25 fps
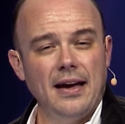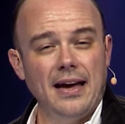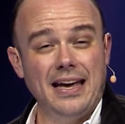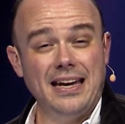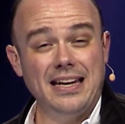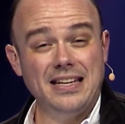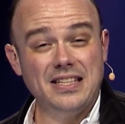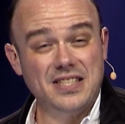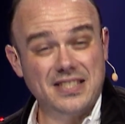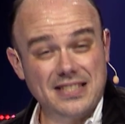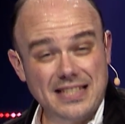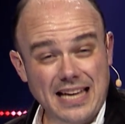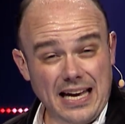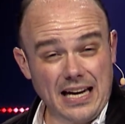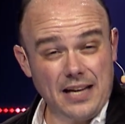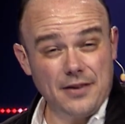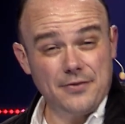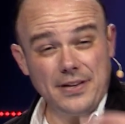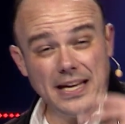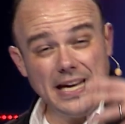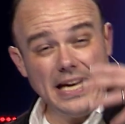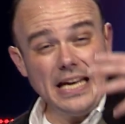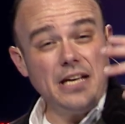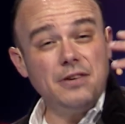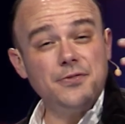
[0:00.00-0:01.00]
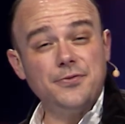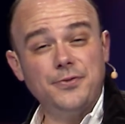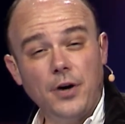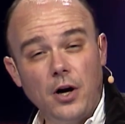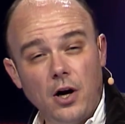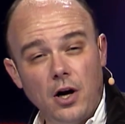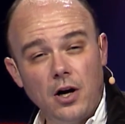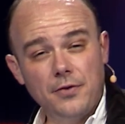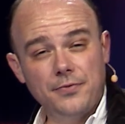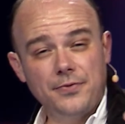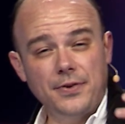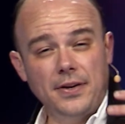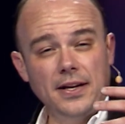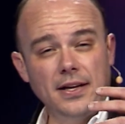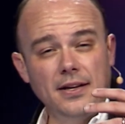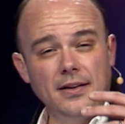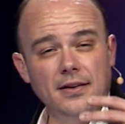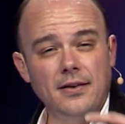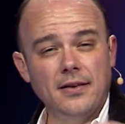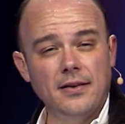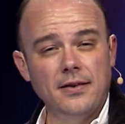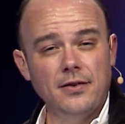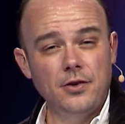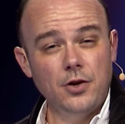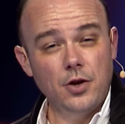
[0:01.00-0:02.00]
And instead of evolving,
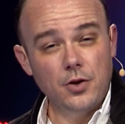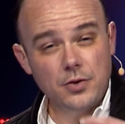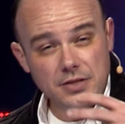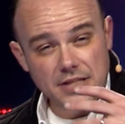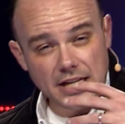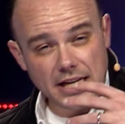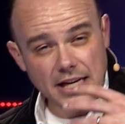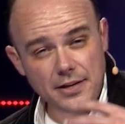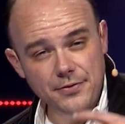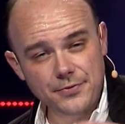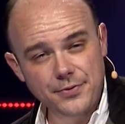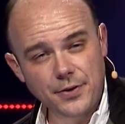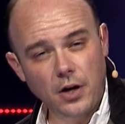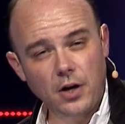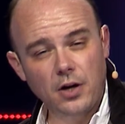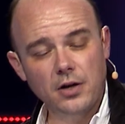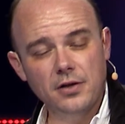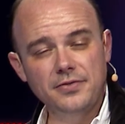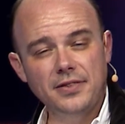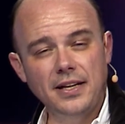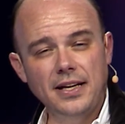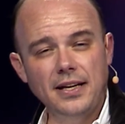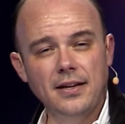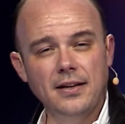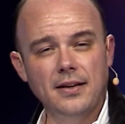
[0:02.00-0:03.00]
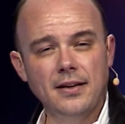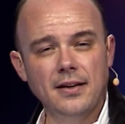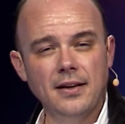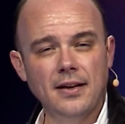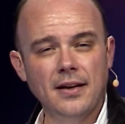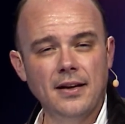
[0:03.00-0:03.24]
you're devolving.